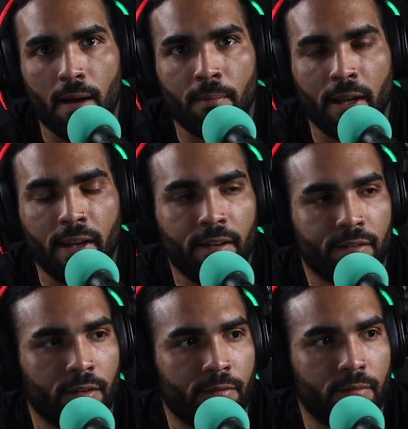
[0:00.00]
My days
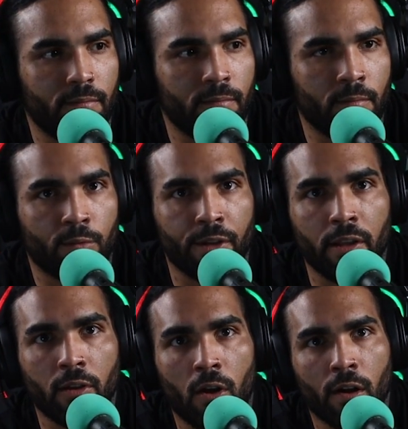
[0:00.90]
are really
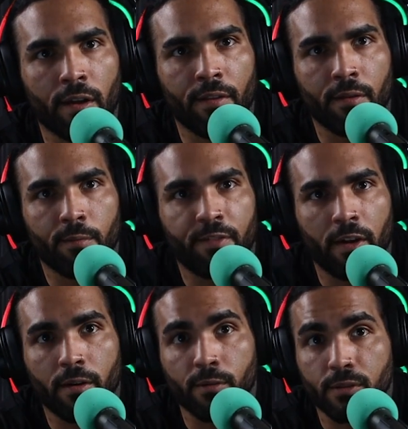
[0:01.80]
long and they're
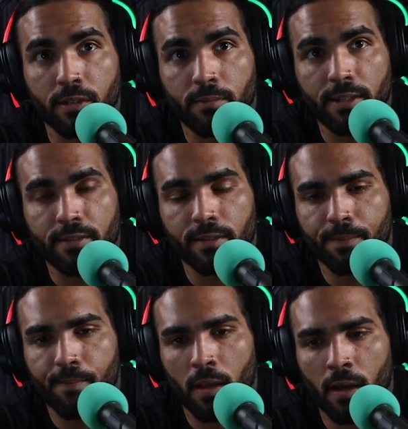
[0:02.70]
very routine based.
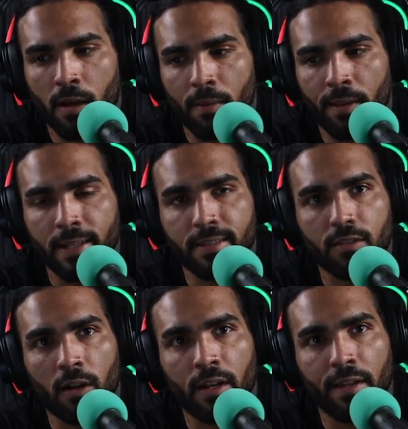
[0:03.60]
And that
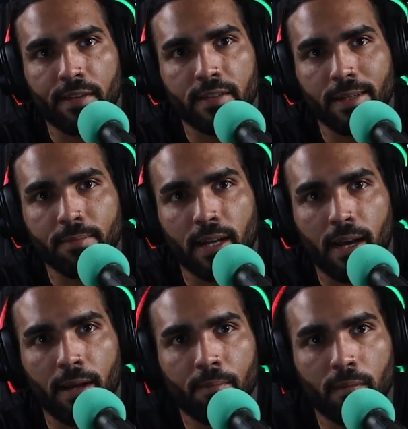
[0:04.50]
started at the same
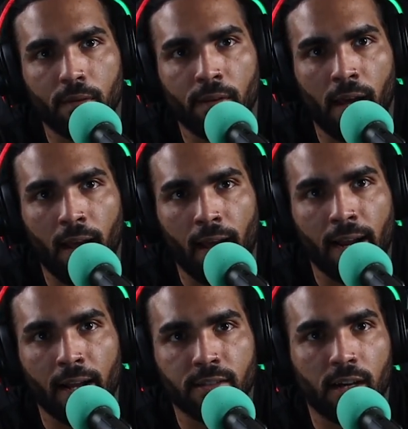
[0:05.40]
time that I
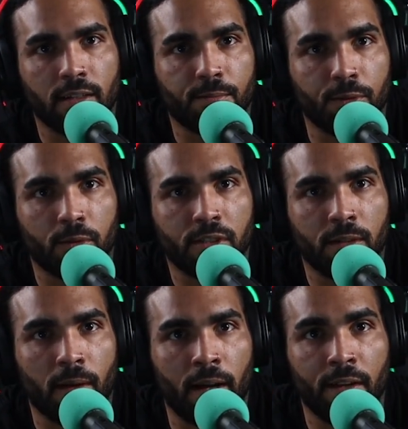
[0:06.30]
got into
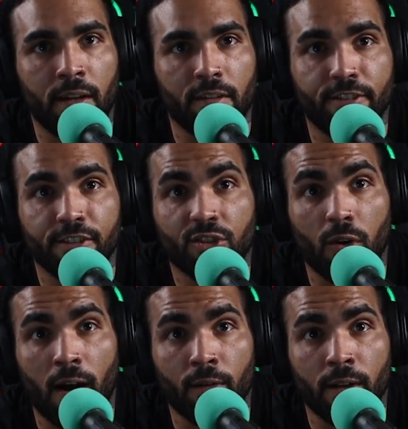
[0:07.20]
entrepreneurship. I needed a physical
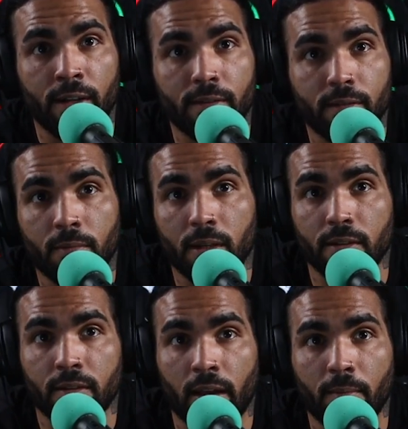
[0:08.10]
outlet
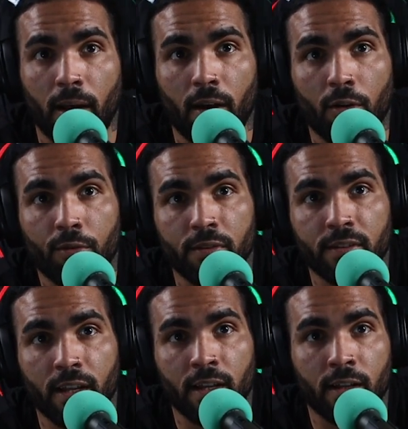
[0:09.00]
because like my health was
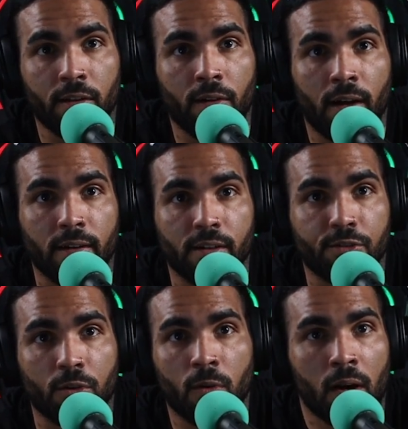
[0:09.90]
getting a little out of
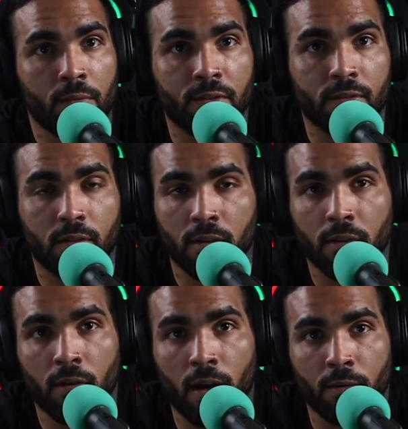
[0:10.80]
control. I
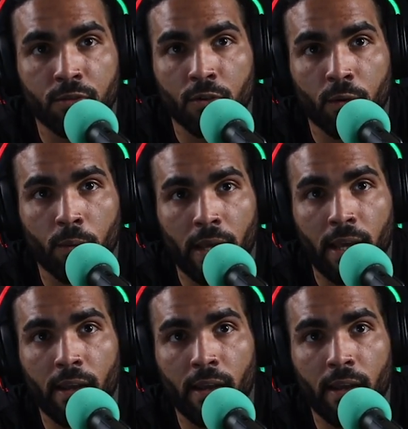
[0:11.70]
was overweight.